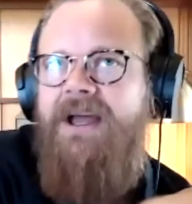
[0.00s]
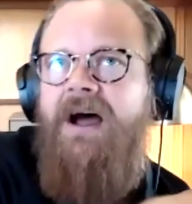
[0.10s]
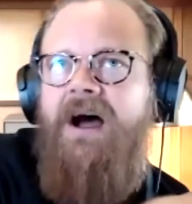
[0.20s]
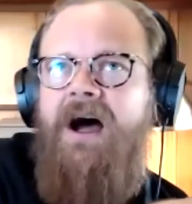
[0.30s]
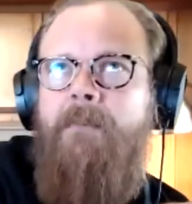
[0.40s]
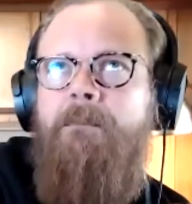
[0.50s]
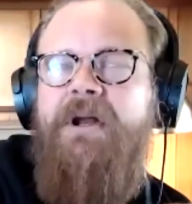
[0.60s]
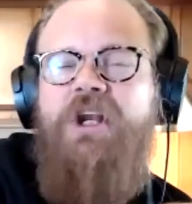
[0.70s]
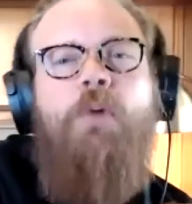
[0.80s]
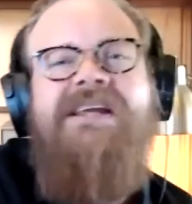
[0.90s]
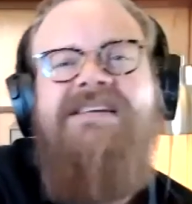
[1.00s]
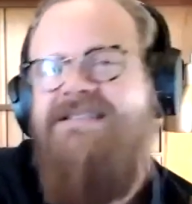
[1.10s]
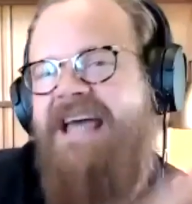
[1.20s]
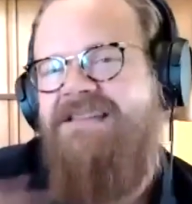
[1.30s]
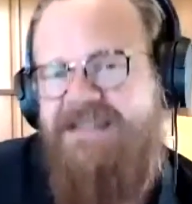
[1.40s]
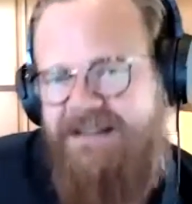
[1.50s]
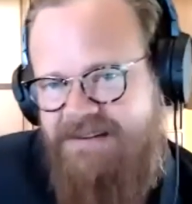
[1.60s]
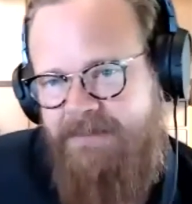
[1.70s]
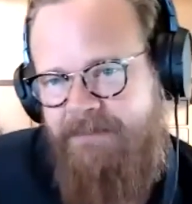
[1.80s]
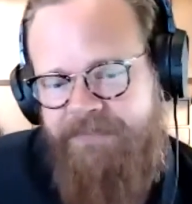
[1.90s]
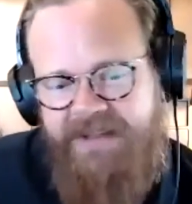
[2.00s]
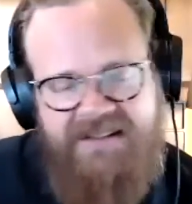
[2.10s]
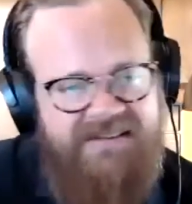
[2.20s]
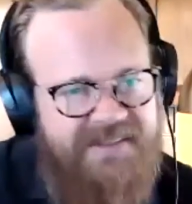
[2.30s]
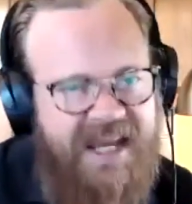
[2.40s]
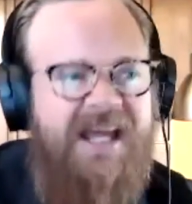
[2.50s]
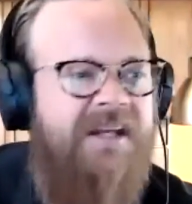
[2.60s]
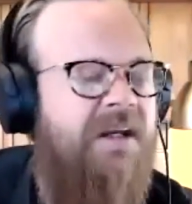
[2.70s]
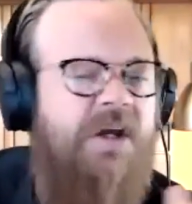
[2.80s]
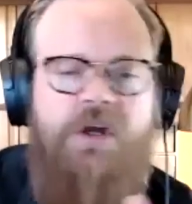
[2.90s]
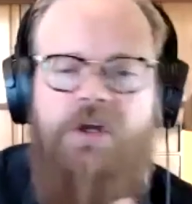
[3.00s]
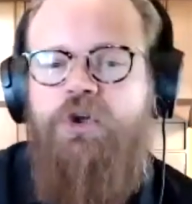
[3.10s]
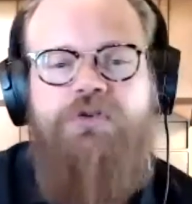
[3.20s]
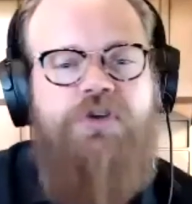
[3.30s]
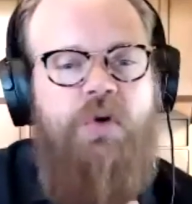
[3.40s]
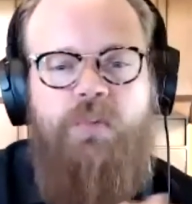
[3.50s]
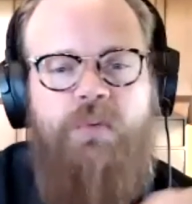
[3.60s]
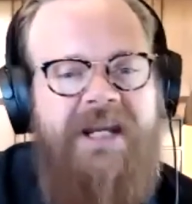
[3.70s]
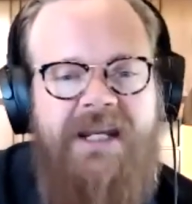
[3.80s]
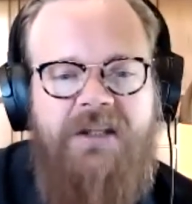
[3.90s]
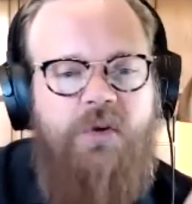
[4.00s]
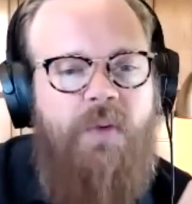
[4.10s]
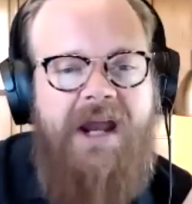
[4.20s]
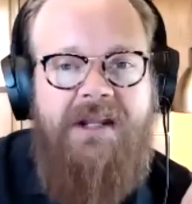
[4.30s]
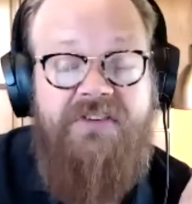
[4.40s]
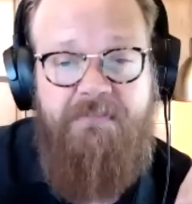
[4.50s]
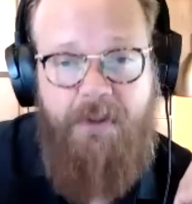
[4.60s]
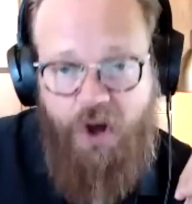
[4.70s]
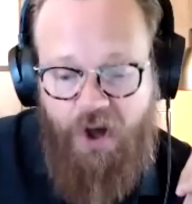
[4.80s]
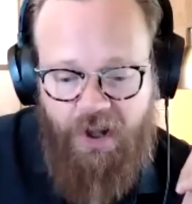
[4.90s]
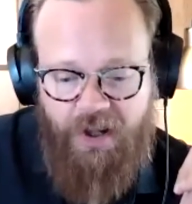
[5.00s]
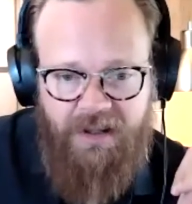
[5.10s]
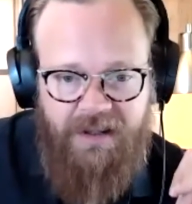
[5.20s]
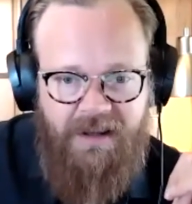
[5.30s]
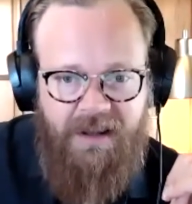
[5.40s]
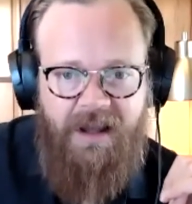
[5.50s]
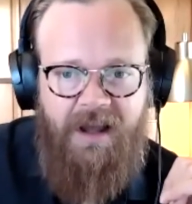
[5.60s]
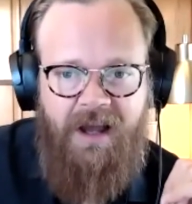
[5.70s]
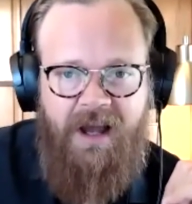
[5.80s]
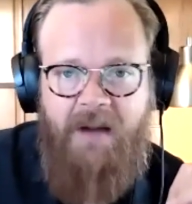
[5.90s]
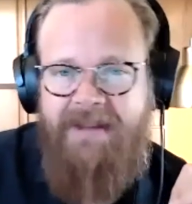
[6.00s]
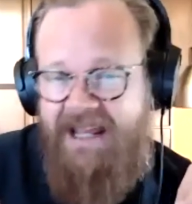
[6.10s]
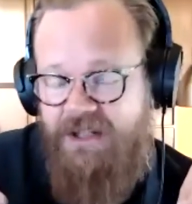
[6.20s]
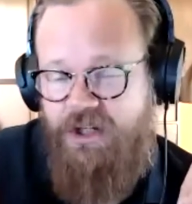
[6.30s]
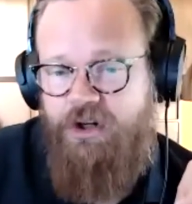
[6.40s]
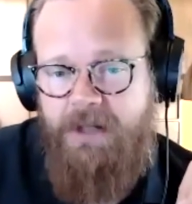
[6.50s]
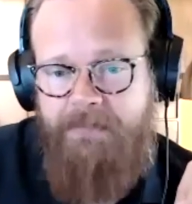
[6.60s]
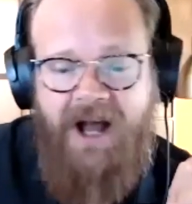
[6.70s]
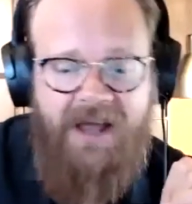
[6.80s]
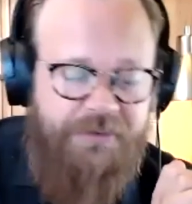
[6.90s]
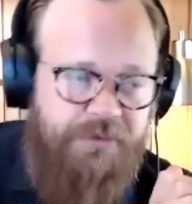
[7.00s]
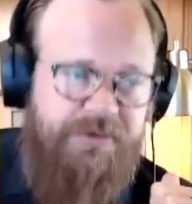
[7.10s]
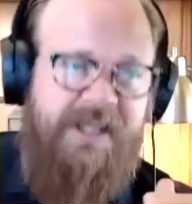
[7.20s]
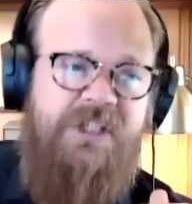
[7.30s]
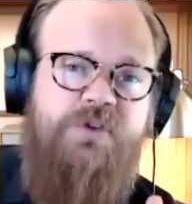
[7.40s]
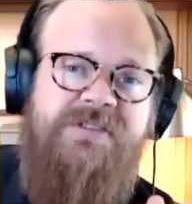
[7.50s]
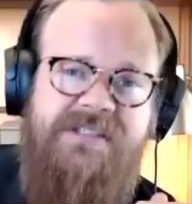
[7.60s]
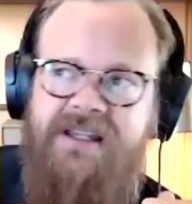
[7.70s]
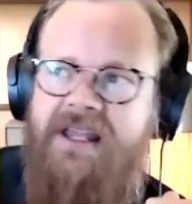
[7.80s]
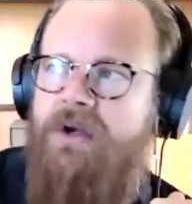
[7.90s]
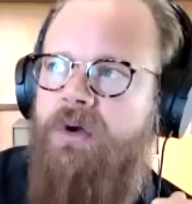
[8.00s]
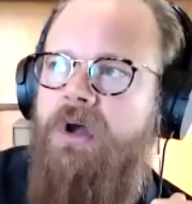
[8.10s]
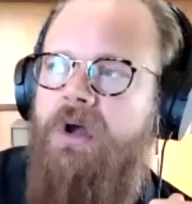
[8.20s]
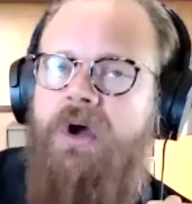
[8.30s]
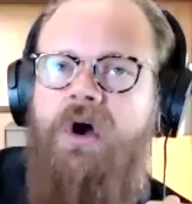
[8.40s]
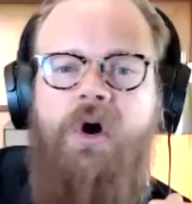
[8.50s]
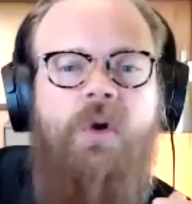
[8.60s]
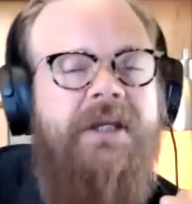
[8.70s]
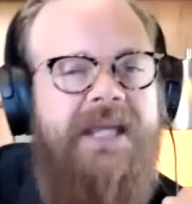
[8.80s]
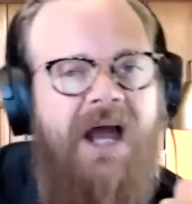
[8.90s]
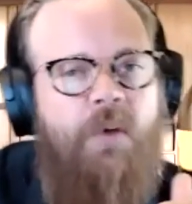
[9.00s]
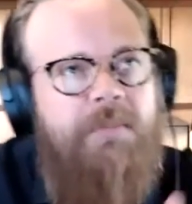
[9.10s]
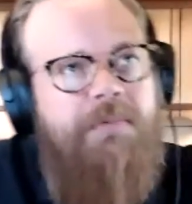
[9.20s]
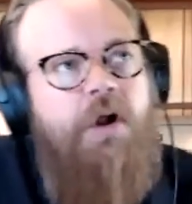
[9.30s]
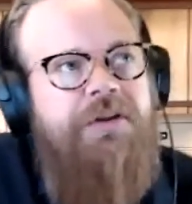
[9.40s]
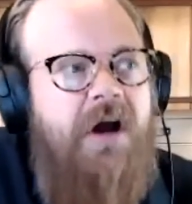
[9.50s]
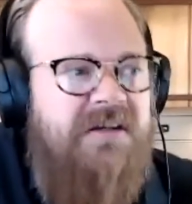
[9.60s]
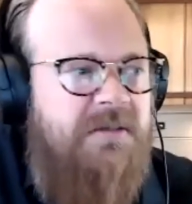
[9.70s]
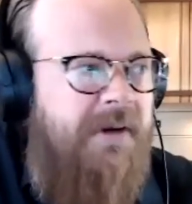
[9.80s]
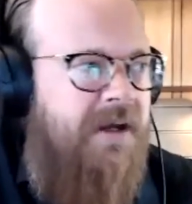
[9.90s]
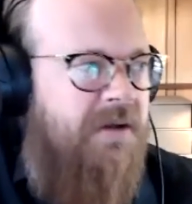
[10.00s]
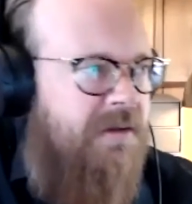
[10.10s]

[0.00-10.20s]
But nobody says it. Instead, you start reading the writings of Paul and the early apostles, and you see like, holy cow, when Paul talks about